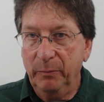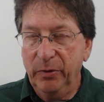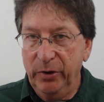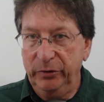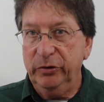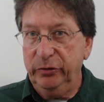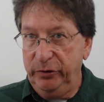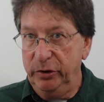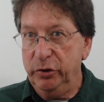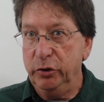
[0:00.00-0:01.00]
this
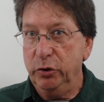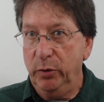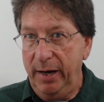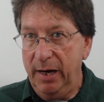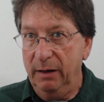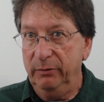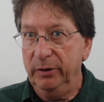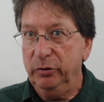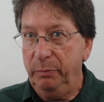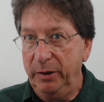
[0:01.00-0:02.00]
decision you have,
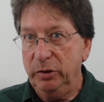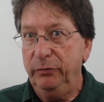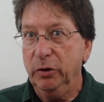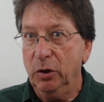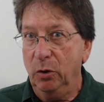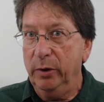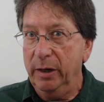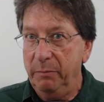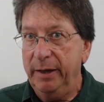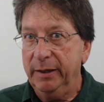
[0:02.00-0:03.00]
especially if you're going
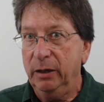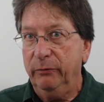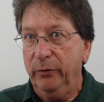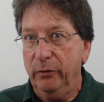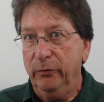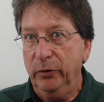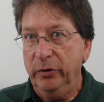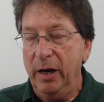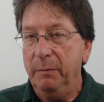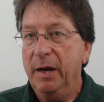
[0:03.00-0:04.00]
on Medicare for the first
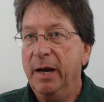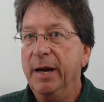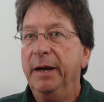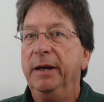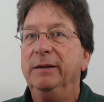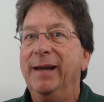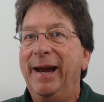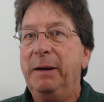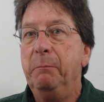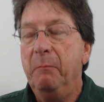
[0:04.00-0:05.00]
time, is
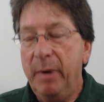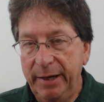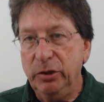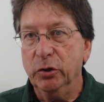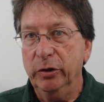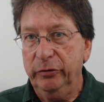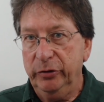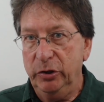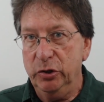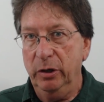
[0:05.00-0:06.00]
a major
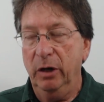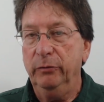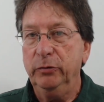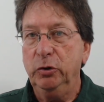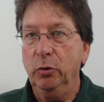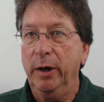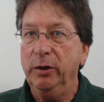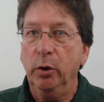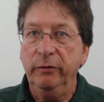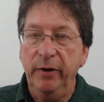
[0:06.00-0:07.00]
decision of, do I
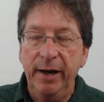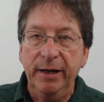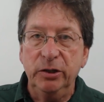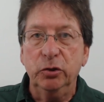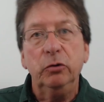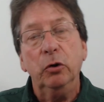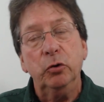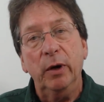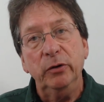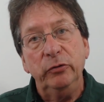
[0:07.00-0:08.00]
go Advantage or
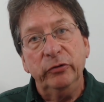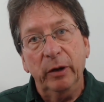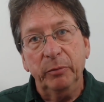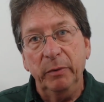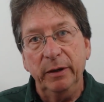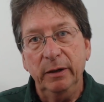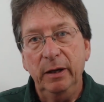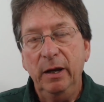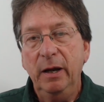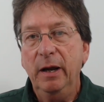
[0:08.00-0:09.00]
do I do Supplement?
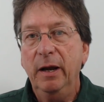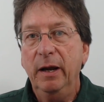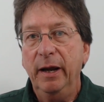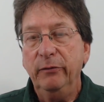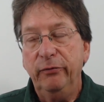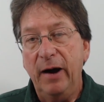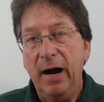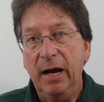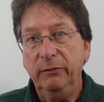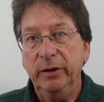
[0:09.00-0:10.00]
And
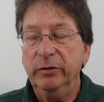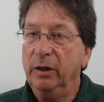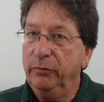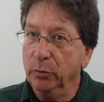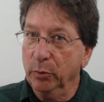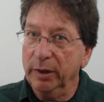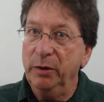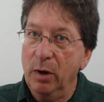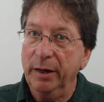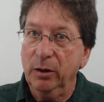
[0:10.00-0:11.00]
5 is, if you really
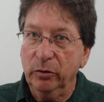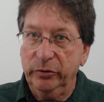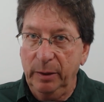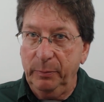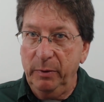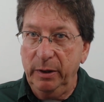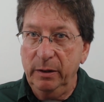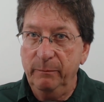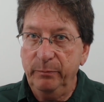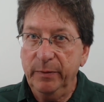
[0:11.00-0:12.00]
want to go Supplement,
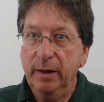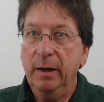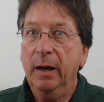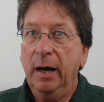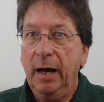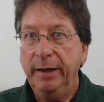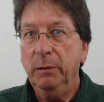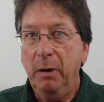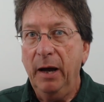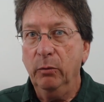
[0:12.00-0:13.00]
how do you
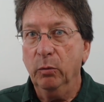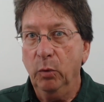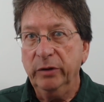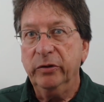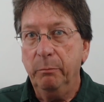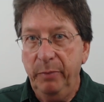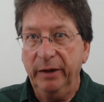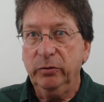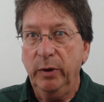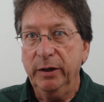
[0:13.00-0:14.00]
buy one? What's the
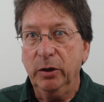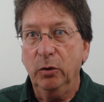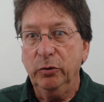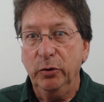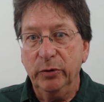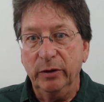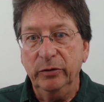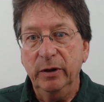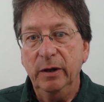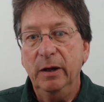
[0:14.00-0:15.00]
best way to go do this?